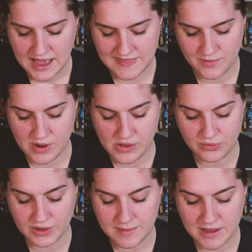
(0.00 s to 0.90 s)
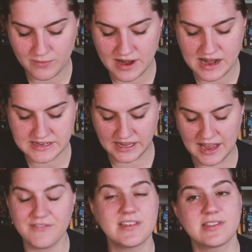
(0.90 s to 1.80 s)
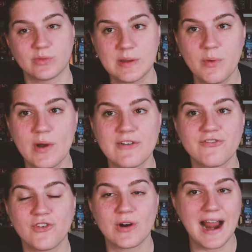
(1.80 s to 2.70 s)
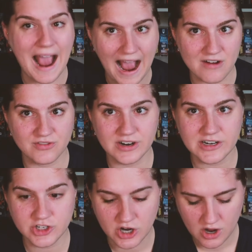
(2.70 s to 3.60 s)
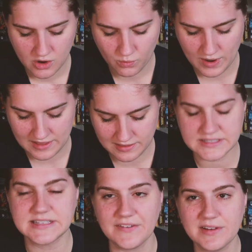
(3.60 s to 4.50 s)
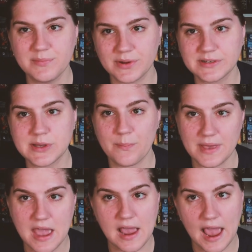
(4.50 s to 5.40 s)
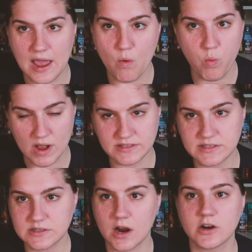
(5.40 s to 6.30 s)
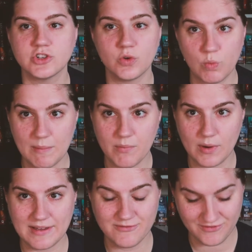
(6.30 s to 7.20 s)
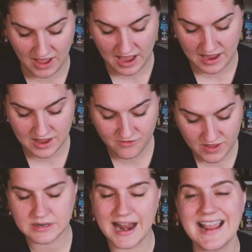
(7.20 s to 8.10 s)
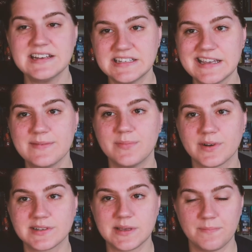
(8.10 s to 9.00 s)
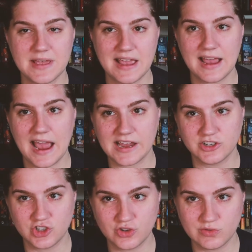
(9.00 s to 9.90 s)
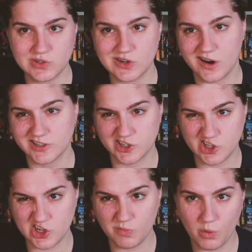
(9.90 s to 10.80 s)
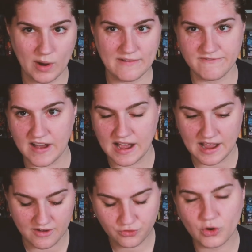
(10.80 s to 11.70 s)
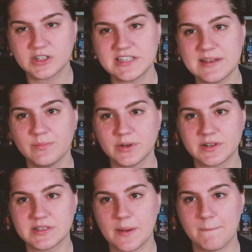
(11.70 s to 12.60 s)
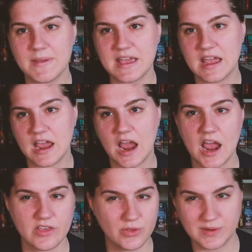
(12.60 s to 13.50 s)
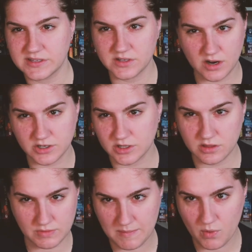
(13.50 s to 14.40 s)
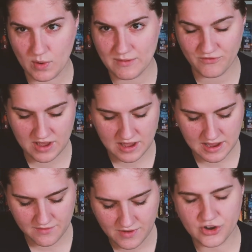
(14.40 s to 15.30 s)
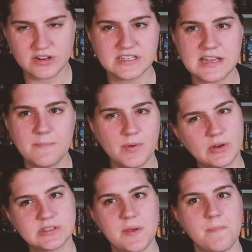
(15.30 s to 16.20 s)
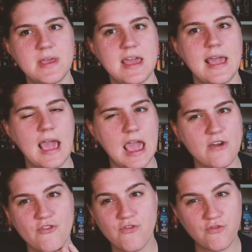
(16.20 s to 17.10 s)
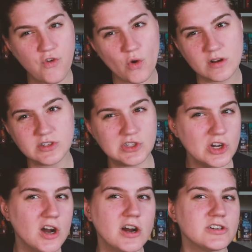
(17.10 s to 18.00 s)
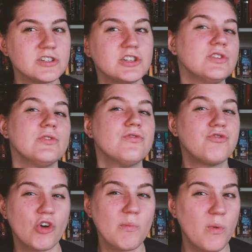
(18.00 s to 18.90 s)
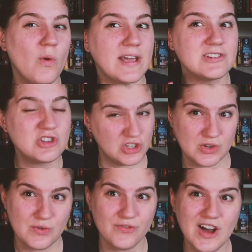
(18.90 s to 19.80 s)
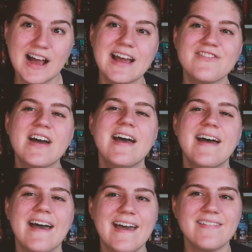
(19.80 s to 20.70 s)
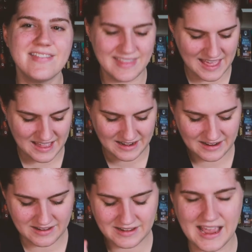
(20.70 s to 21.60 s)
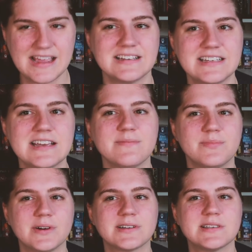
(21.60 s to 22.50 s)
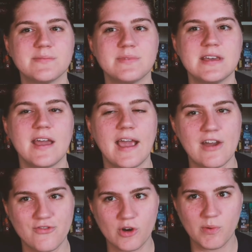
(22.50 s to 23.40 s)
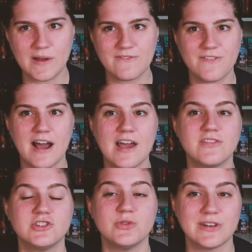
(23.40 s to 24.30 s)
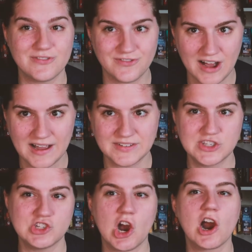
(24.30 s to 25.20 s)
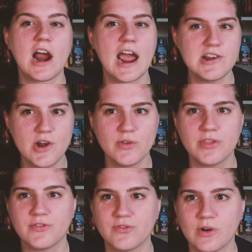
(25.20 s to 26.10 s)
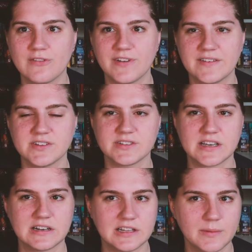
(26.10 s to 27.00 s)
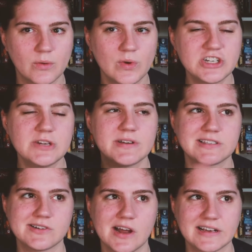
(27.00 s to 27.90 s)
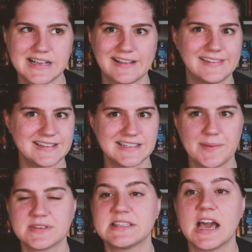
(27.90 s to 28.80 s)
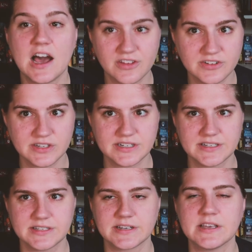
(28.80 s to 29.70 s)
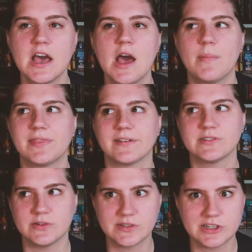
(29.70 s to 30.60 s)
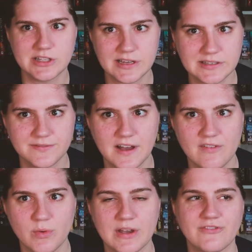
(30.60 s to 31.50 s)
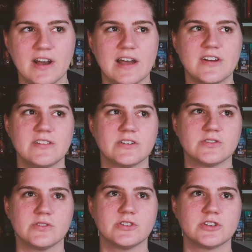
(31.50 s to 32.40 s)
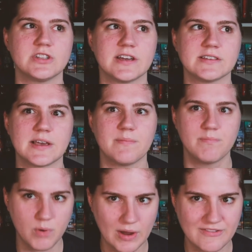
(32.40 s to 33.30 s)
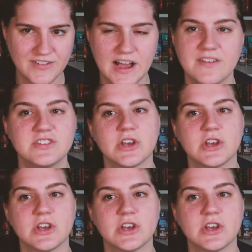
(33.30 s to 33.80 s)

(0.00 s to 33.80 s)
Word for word: And then when you look at my ratings, I have a 3.4 average, with 7 books being a 1-star to 1.5, 19 books being a 2-star to 2.5, 14 books being a 3-star to 3.5, 13 books being a 4-star to 4.25, and then 18 books being a 4.5 to a 5-star. I know that the 4 and 5 stars get a little bit wishy because they're not exactly the same as the other statistics, but there's no such thing as a 5.5 and there's no such thing as a 0.5.